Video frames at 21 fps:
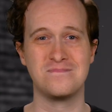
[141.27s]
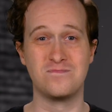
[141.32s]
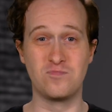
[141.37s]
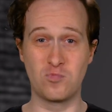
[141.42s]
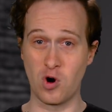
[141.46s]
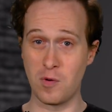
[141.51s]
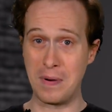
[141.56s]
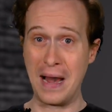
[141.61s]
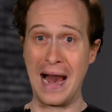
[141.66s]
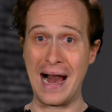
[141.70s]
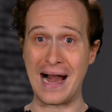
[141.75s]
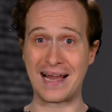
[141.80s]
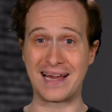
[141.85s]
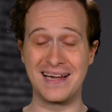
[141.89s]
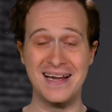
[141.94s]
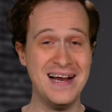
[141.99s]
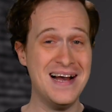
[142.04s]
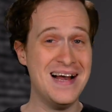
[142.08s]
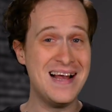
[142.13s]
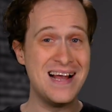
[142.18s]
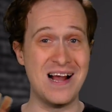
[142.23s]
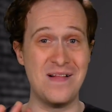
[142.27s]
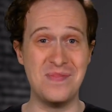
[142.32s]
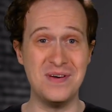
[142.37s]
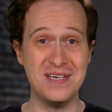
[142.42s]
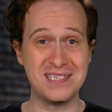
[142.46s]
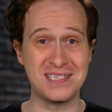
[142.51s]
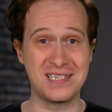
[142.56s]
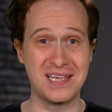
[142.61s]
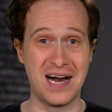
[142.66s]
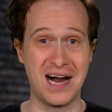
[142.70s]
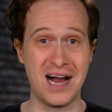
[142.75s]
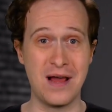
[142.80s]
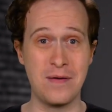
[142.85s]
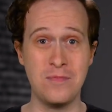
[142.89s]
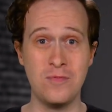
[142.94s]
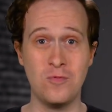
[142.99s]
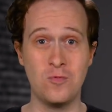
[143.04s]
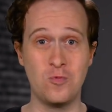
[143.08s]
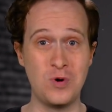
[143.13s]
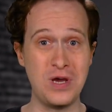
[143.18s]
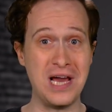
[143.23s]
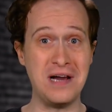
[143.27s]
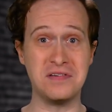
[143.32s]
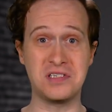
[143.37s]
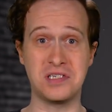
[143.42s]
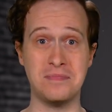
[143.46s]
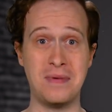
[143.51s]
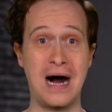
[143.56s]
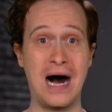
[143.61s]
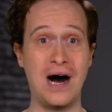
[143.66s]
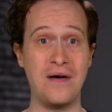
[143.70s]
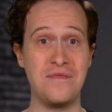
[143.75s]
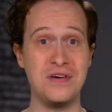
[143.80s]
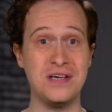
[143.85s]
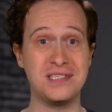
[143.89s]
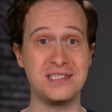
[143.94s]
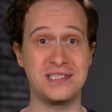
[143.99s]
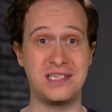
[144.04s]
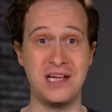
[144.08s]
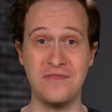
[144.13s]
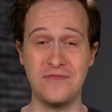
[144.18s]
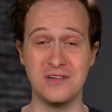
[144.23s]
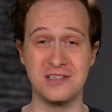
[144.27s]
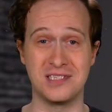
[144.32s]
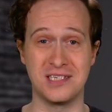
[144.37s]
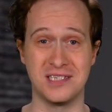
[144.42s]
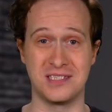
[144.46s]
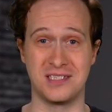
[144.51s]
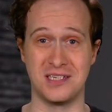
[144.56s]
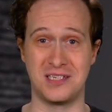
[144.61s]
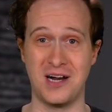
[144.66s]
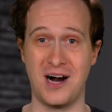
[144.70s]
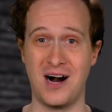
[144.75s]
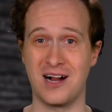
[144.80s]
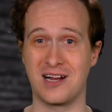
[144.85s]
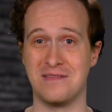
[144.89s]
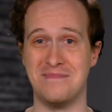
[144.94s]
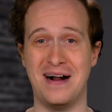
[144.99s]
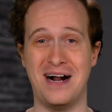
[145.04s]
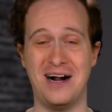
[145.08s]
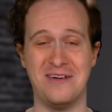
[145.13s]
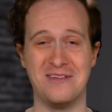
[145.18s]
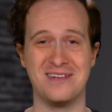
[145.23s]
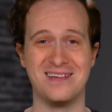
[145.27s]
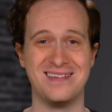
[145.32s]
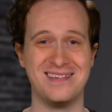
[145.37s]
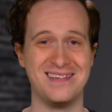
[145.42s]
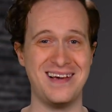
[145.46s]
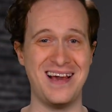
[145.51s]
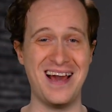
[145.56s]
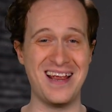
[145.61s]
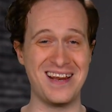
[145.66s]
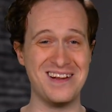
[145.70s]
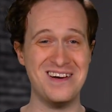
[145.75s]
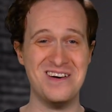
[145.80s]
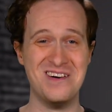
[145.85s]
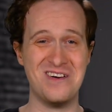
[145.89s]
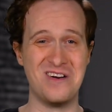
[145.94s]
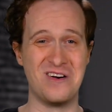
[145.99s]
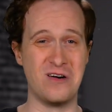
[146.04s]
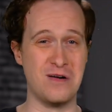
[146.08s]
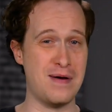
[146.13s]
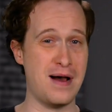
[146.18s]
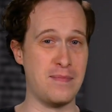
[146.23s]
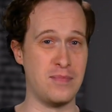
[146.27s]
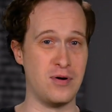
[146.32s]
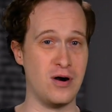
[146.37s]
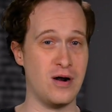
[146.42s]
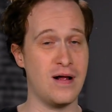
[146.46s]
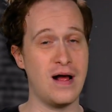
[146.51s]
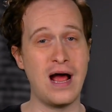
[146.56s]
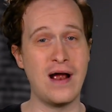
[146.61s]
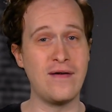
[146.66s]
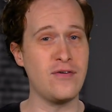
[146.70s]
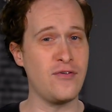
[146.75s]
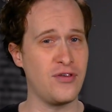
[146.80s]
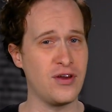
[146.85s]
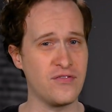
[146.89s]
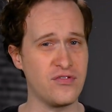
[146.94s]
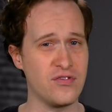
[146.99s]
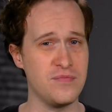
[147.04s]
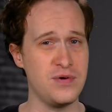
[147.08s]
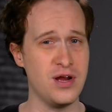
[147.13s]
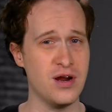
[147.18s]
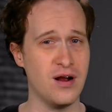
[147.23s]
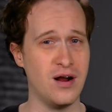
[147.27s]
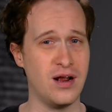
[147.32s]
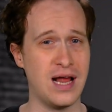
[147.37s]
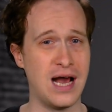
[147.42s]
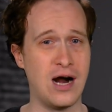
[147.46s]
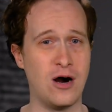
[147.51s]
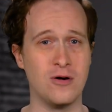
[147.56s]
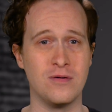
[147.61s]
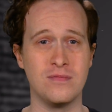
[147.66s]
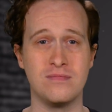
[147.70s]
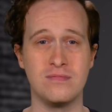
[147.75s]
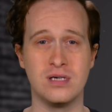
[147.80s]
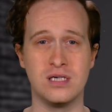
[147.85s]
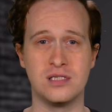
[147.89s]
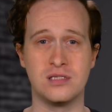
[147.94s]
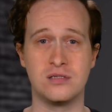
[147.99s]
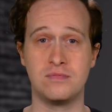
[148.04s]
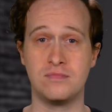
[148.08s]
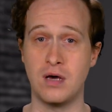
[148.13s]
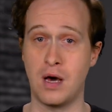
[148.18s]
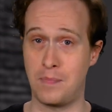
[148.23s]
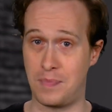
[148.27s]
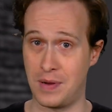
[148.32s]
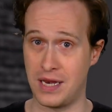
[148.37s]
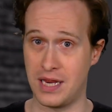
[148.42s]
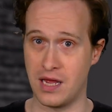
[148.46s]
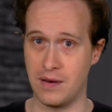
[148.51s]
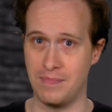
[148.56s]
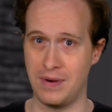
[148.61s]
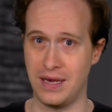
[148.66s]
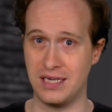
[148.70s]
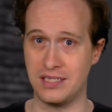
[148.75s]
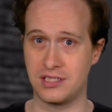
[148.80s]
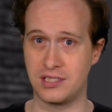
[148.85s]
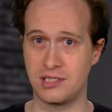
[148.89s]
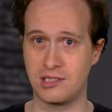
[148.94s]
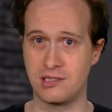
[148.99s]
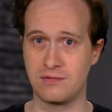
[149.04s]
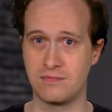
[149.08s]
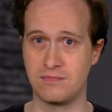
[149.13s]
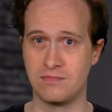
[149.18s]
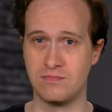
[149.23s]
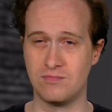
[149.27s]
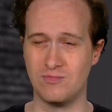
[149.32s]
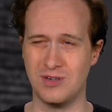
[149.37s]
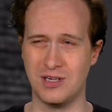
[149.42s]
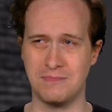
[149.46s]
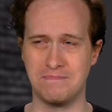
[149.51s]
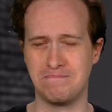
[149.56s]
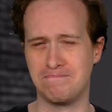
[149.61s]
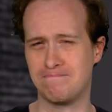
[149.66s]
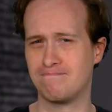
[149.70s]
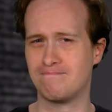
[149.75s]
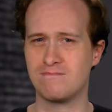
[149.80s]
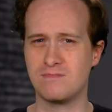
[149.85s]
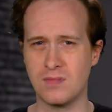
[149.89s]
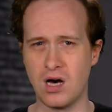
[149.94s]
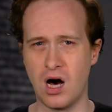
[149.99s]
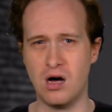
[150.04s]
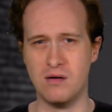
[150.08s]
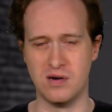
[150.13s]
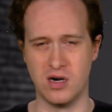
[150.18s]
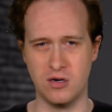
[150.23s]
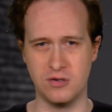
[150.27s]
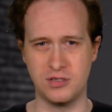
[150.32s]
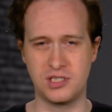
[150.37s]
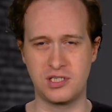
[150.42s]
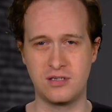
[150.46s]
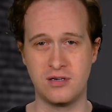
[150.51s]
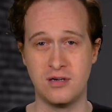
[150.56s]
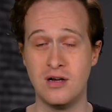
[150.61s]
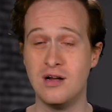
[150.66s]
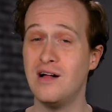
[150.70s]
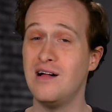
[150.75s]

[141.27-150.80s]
We're back, and this time we have some obvious differences to talk about. And remember, everything from here on out is opinion based. Well, almost.